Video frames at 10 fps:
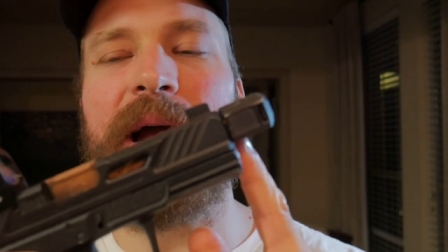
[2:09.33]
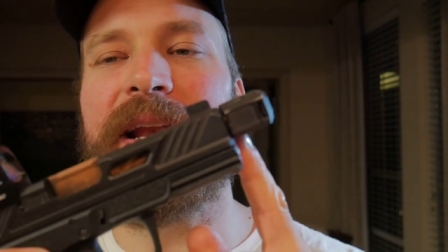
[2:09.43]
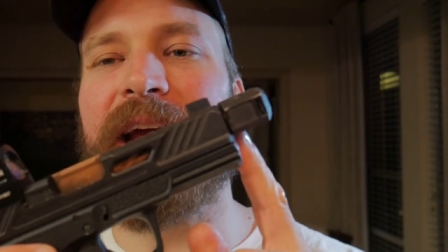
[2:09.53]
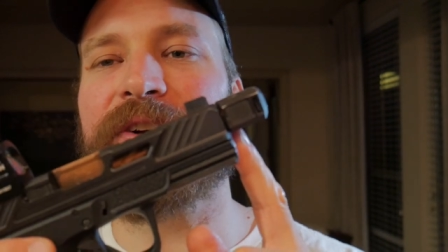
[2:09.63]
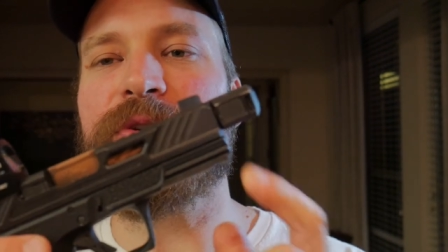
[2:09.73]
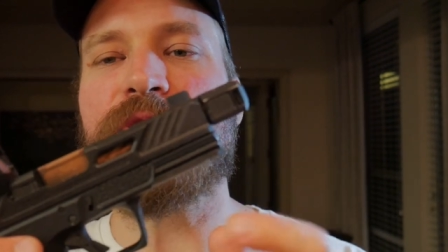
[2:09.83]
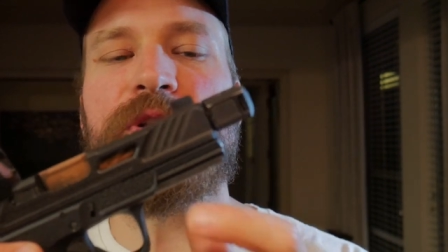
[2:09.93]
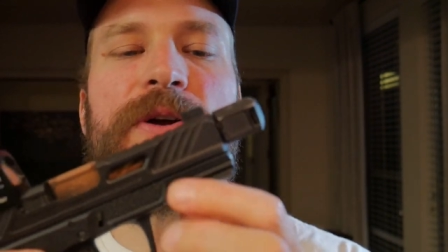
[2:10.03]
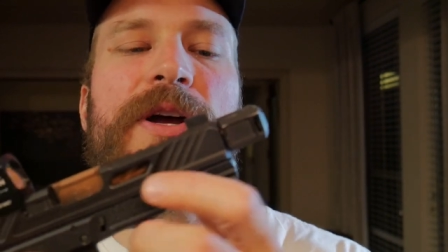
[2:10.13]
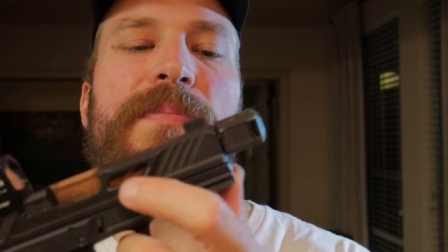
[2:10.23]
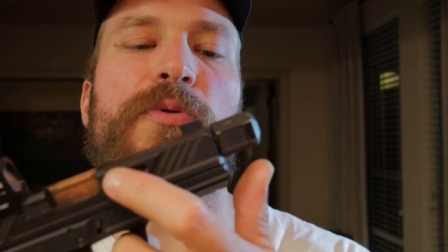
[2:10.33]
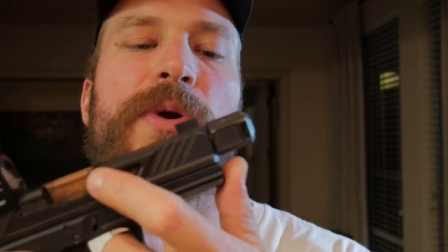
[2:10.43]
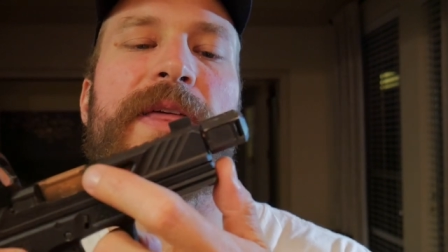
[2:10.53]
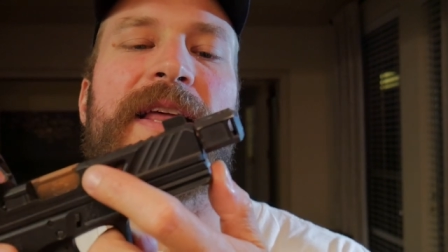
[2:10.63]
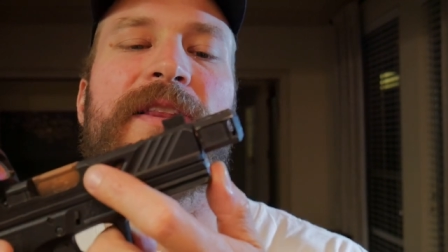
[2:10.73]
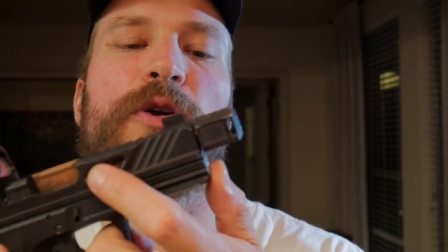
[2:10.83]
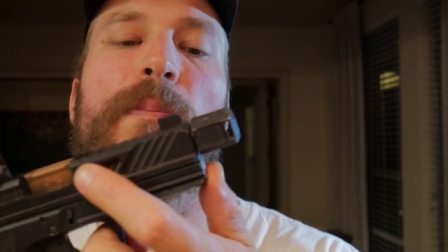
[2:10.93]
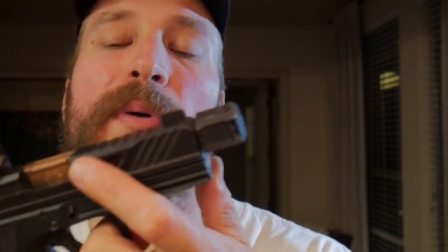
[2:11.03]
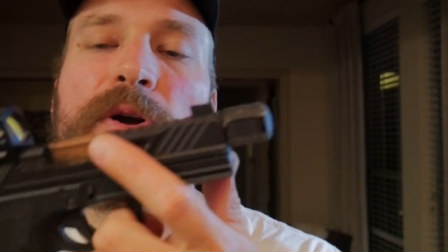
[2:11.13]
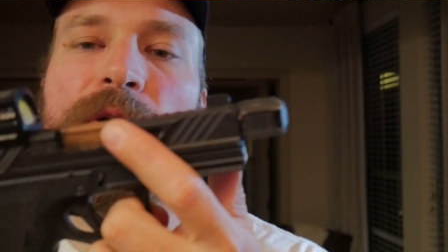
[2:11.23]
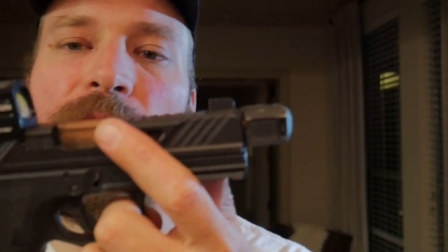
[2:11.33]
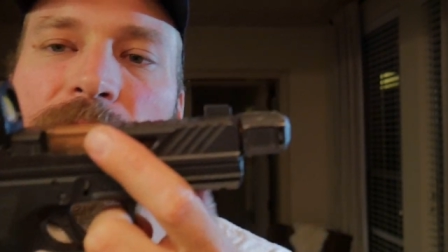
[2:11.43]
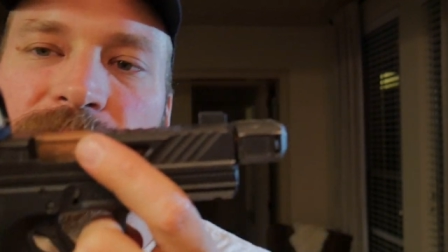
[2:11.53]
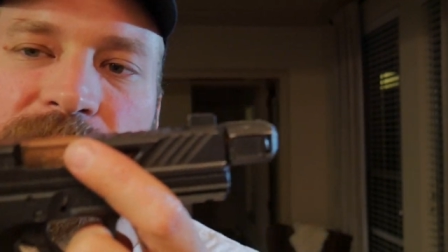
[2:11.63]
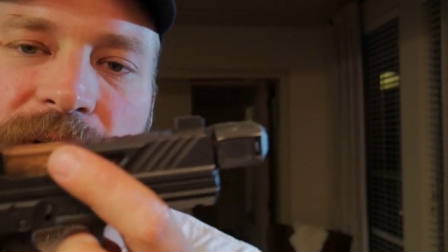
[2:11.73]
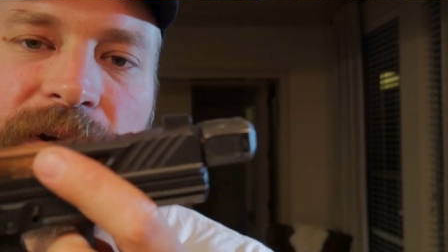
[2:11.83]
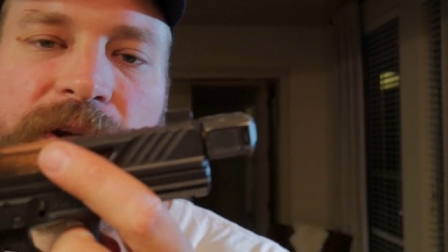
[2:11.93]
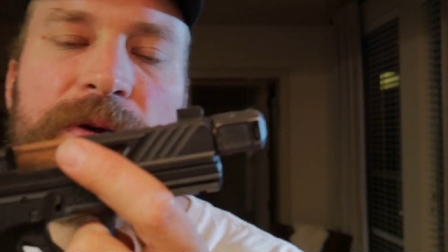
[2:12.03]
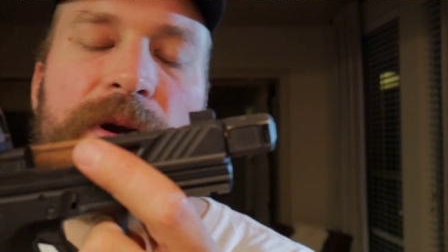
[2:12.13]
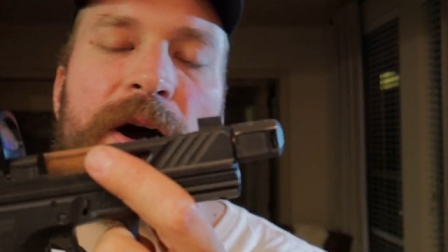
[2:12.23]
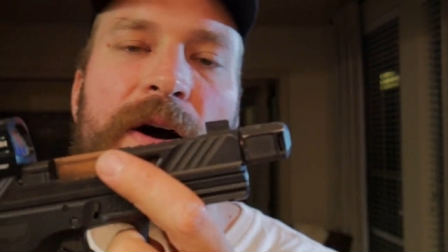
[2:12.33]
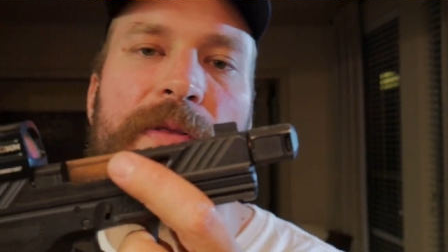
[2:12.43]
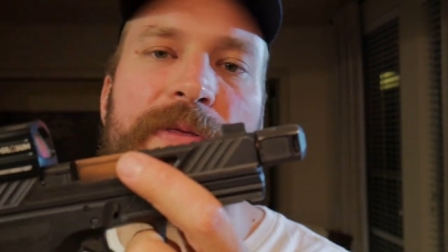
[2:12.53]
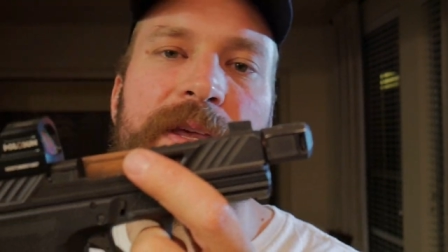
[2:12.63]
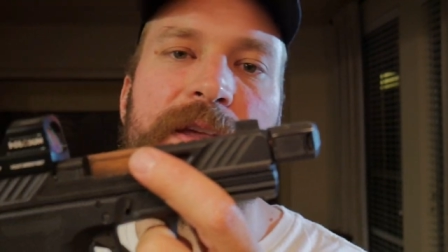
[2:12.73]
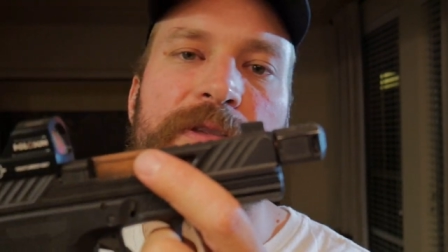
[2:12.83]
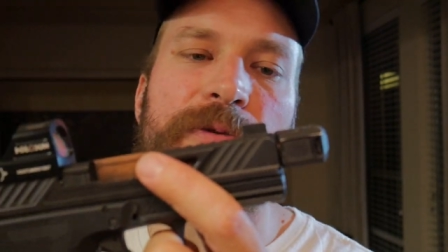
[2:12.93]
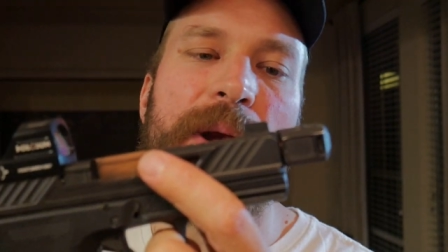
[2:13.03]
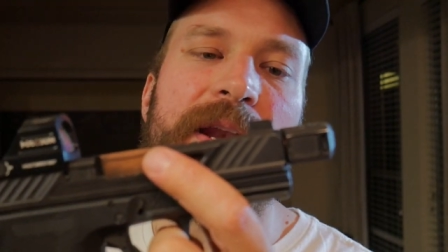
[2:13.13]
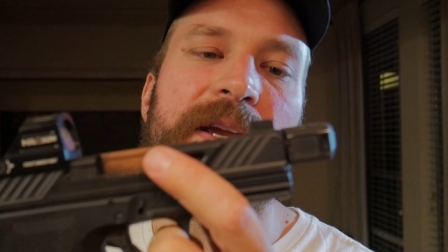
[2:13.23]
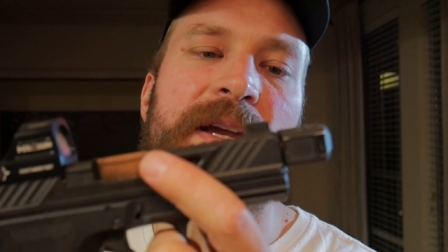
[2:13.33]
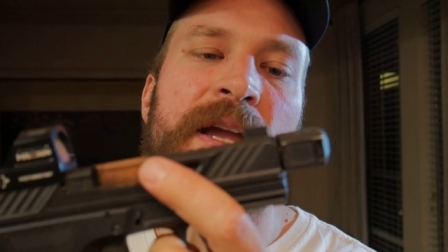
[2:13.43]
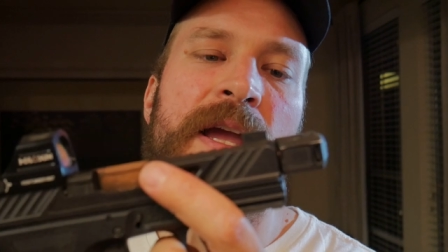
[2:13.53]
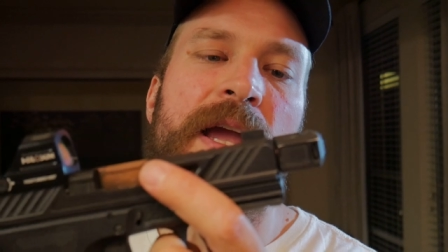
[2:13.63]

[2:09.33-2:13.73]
mine actually showed up with a little booger of Cerakote on the threading,